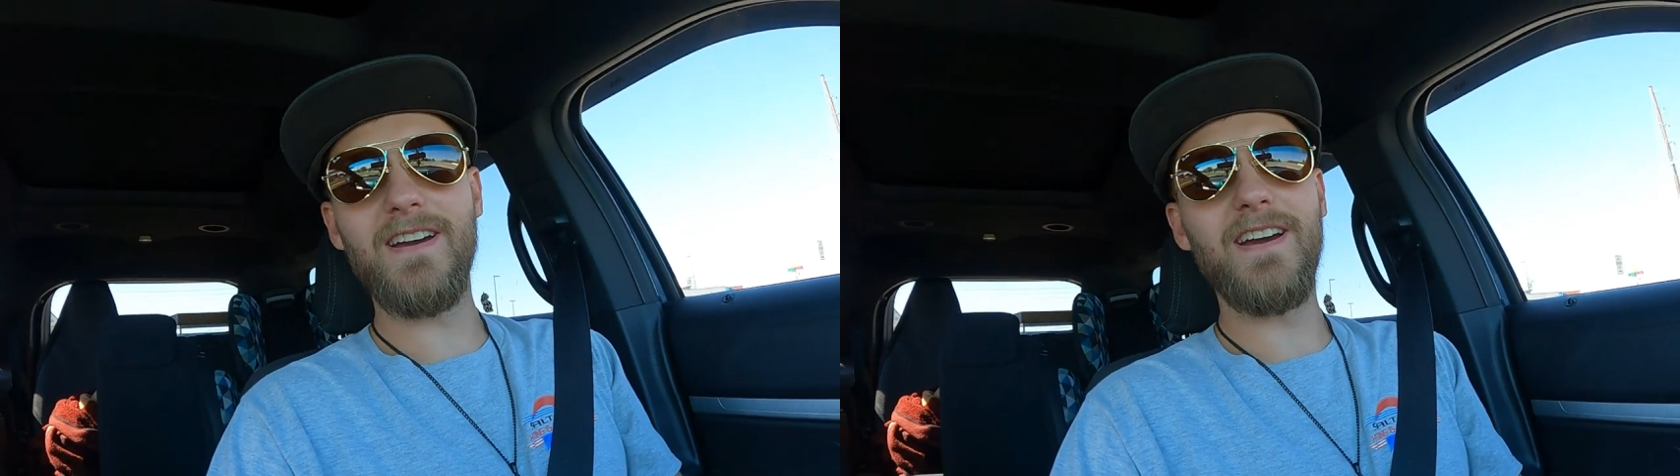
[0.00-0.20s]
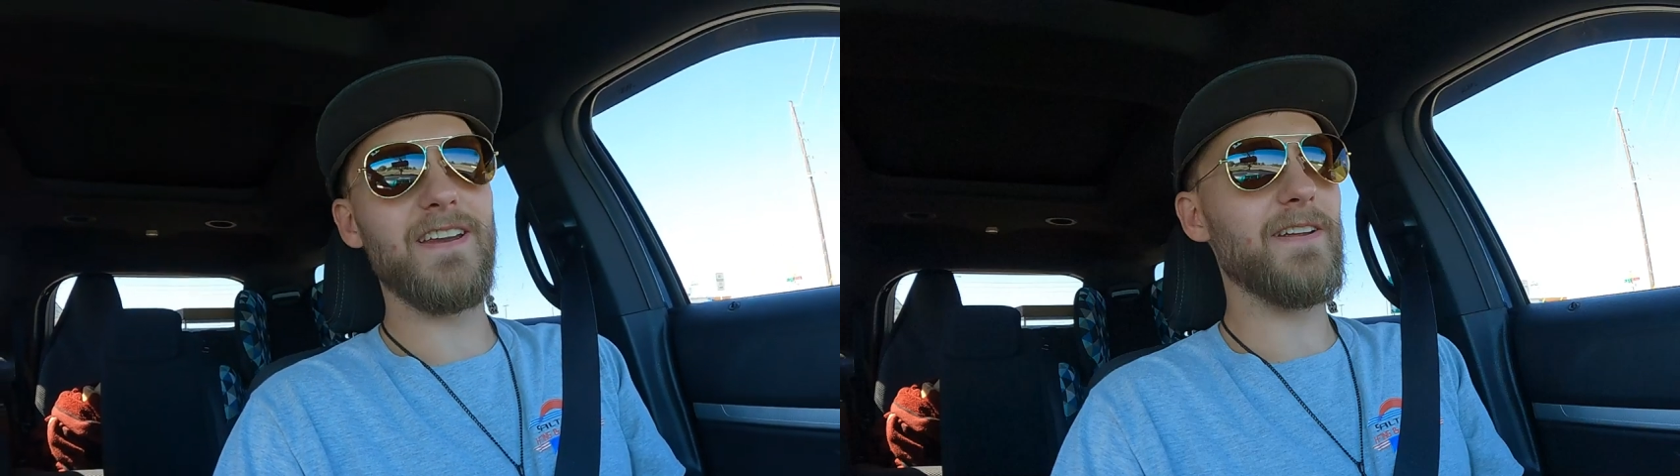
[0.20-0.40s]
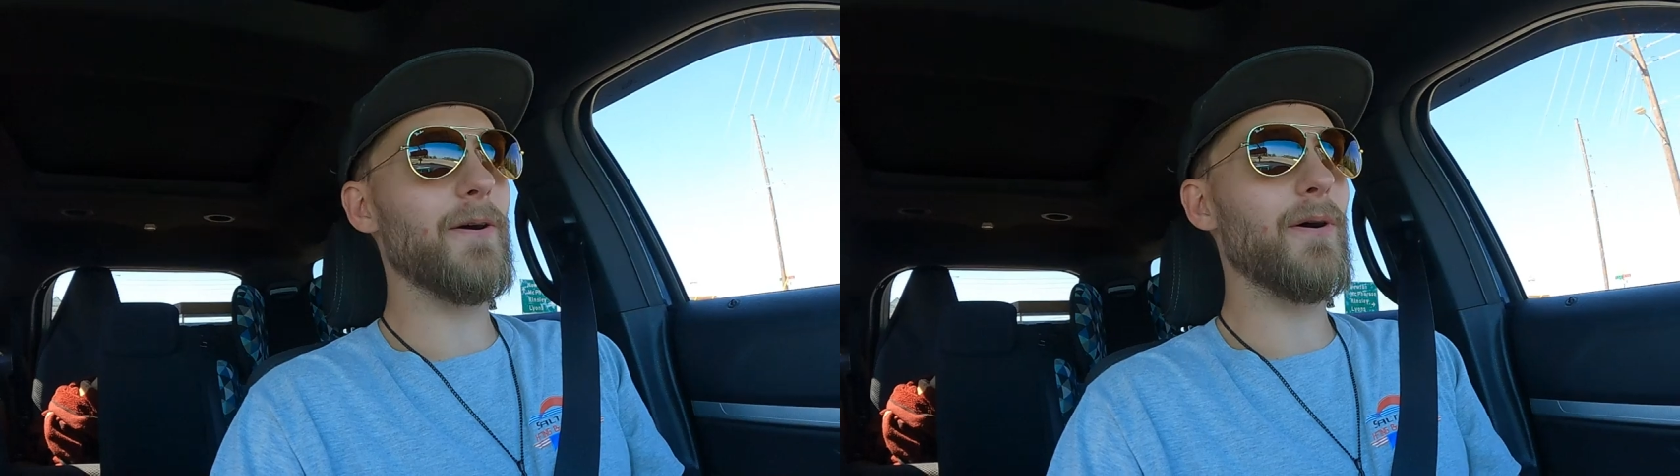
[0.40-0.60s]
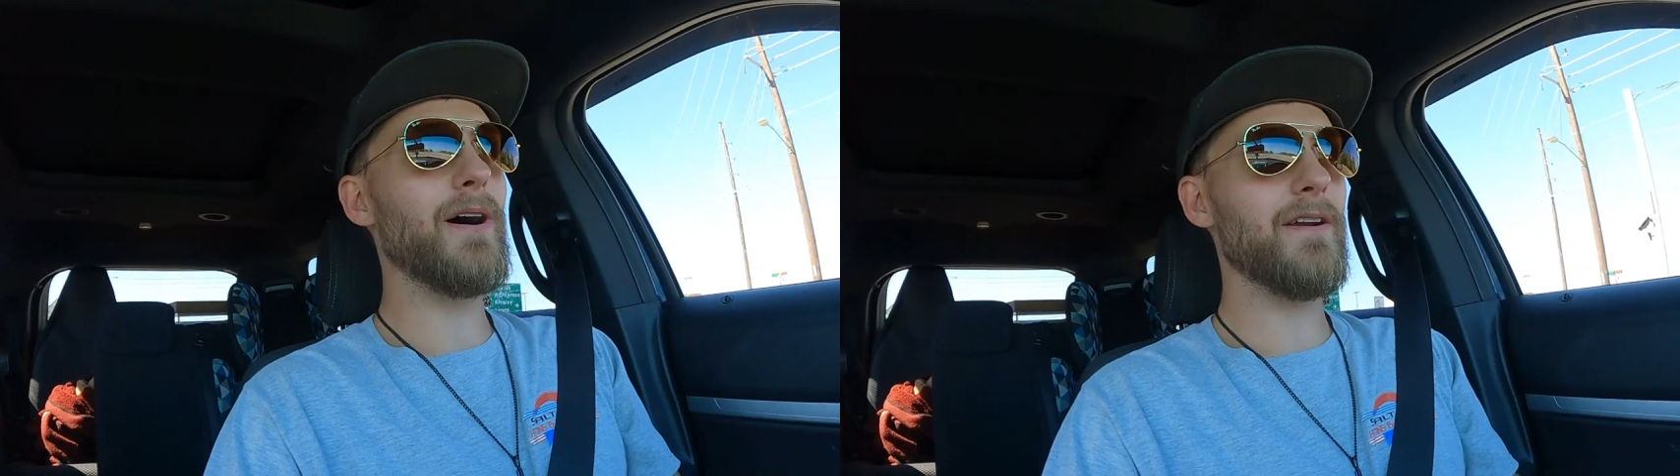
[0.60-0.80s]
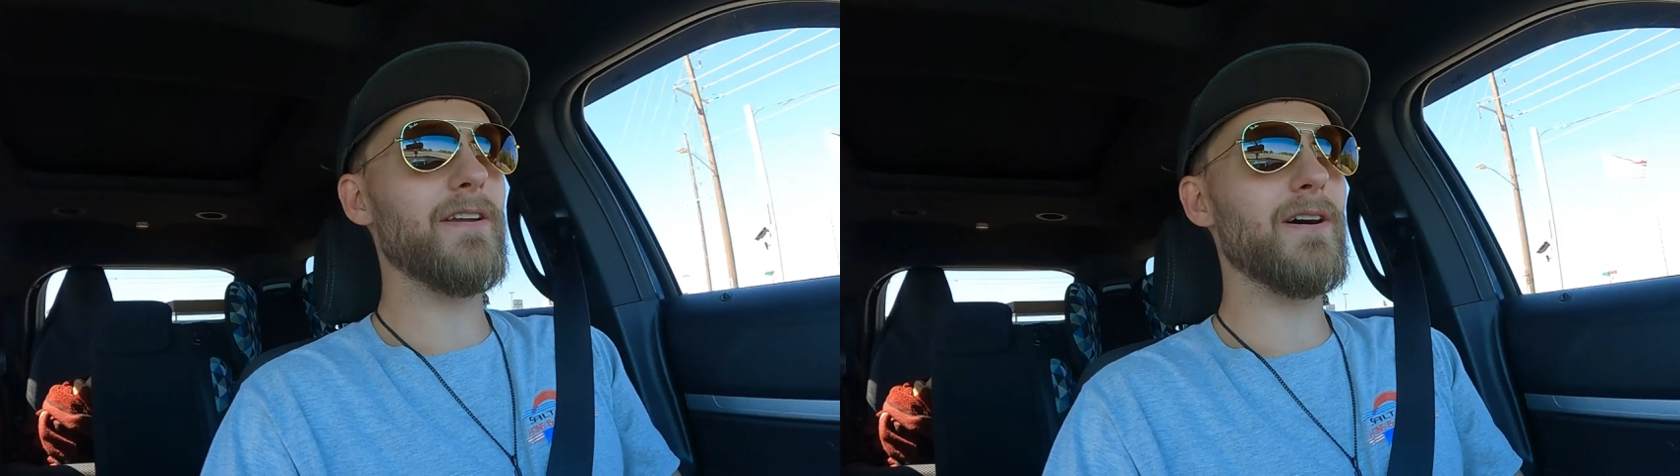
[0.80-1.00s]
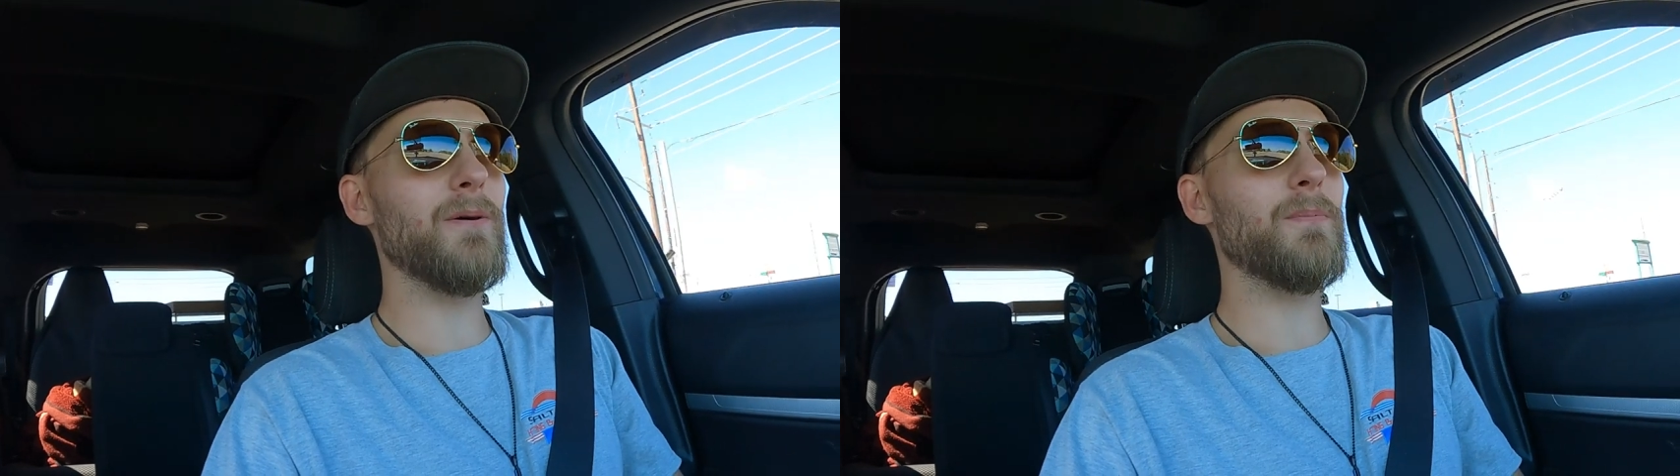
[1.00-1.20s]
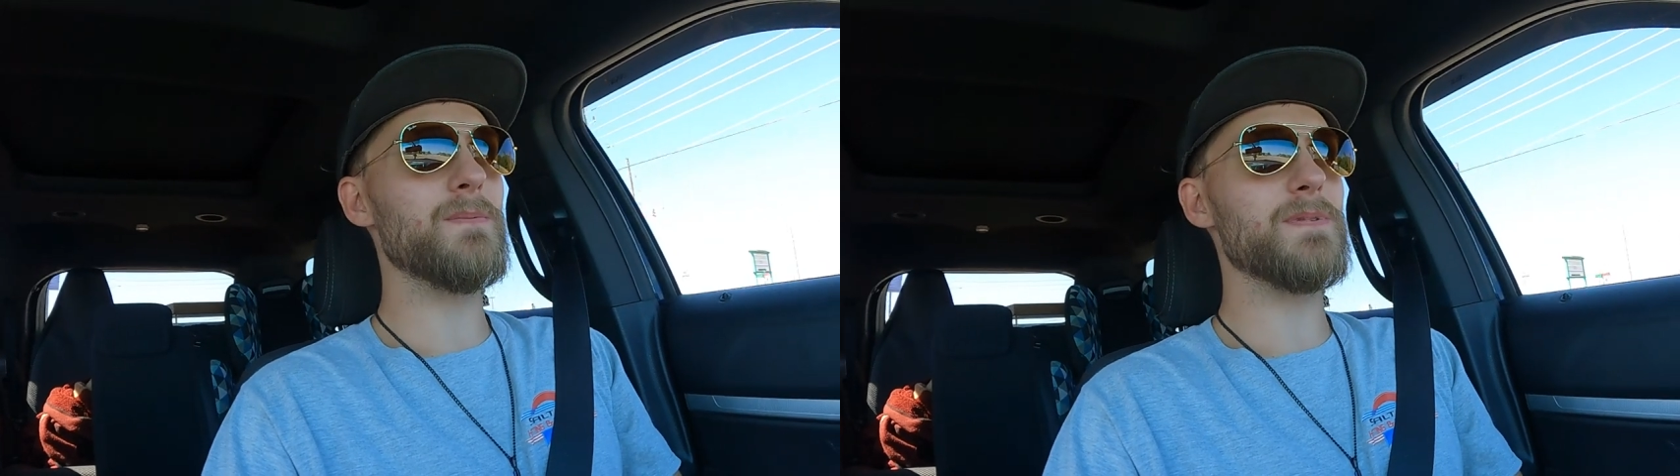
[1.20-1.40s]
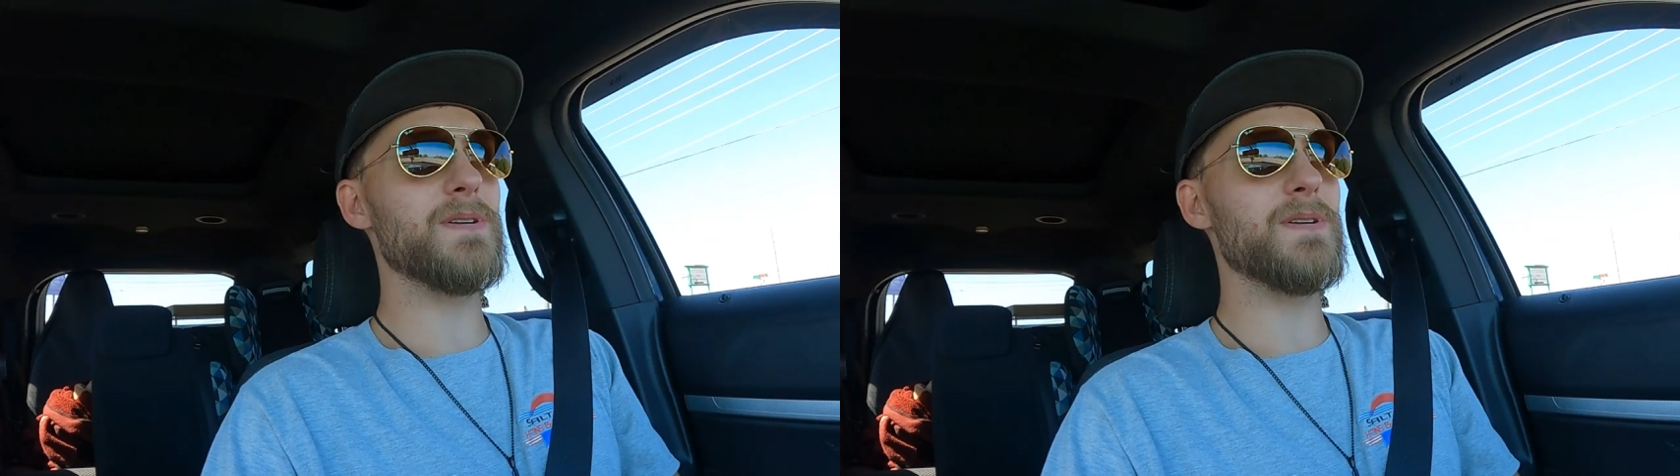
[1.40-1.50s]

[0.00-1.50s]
and you go out and you help them.